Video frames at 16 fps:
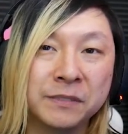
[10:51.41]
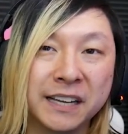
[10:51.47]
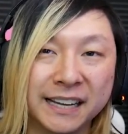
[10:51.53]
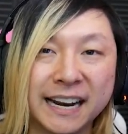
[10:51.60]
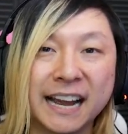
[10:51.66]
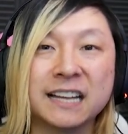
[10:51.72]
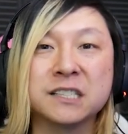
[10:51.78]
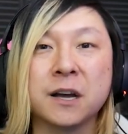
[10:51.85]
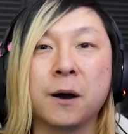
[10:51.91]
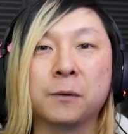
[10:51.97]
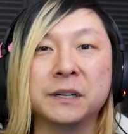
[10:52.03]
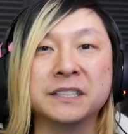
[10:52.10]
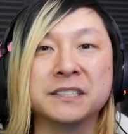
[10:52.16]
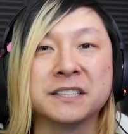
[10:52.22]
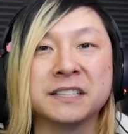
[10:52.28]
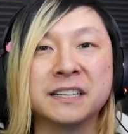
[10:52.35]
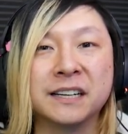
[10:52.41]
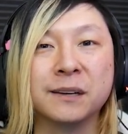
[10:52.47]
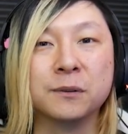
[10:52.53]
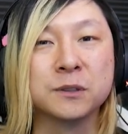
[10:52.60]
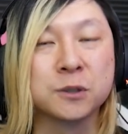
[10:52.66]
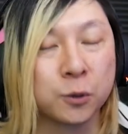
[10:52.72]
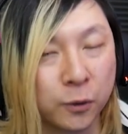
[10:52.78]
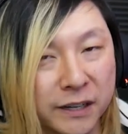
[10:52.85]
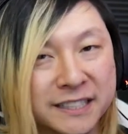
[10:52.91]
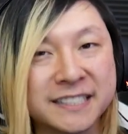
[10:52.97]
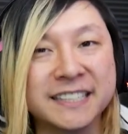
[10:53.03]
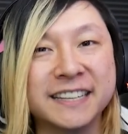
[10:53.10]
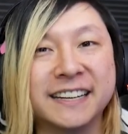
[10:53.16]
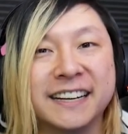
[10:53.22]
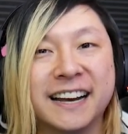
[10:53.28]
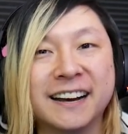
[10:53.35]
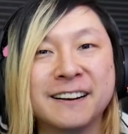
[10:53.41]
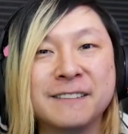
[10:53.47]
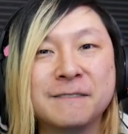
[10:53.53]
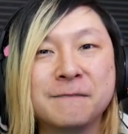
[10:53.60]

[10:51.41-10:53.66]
And as always, it was great seeing ya.